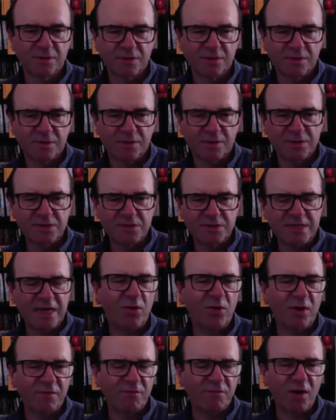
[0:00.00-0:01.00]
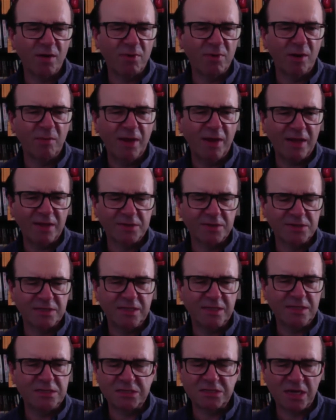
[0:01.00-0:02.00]
This is how I fight my battles.
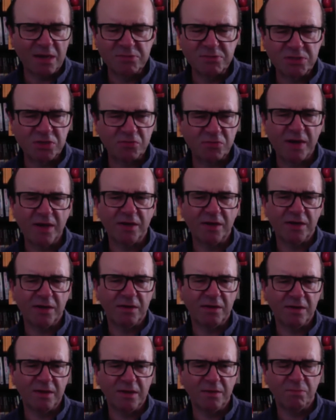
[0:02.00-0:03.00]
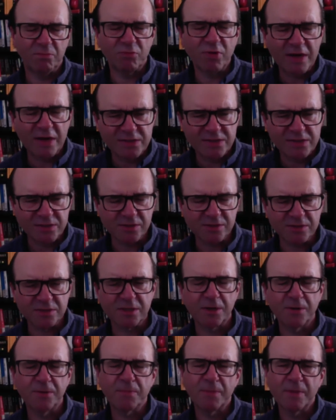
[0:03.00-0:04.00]
I'm surrounded. Presence.
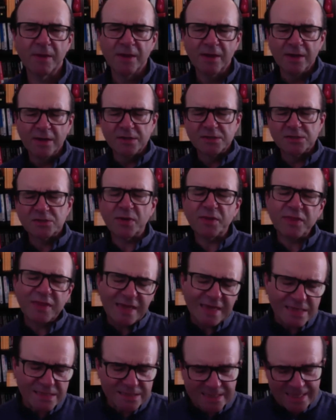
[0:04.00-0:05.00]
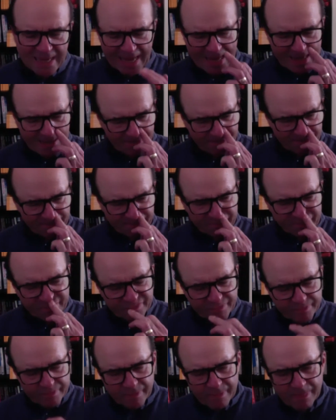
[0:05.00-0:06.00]
So I think it's that.
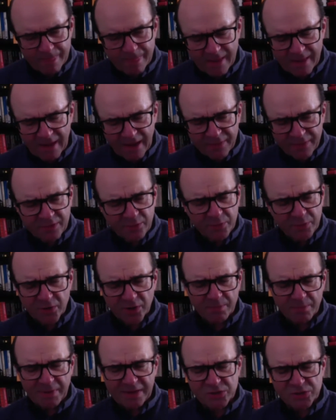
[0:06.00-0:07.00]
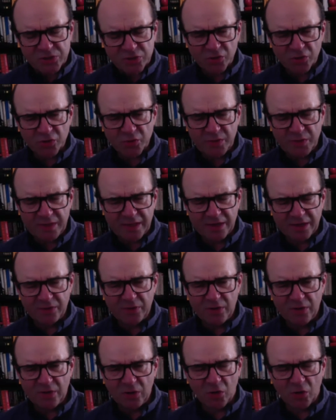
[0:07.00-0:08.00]
I think we've got to make sure that we don't
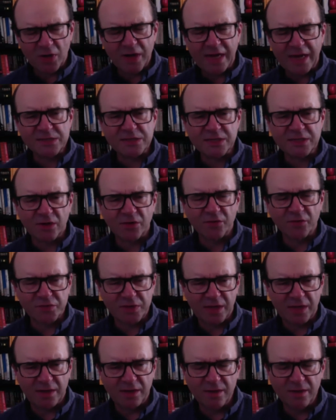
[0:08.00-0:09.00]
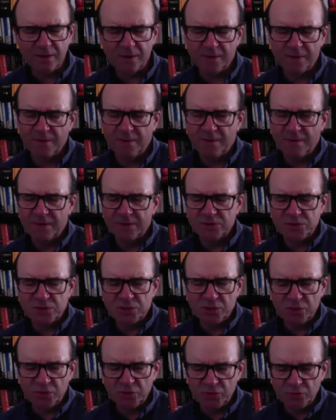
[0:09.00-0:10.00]
lock ourselves in
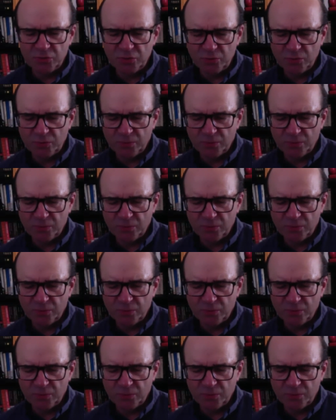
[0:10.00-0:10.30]
to,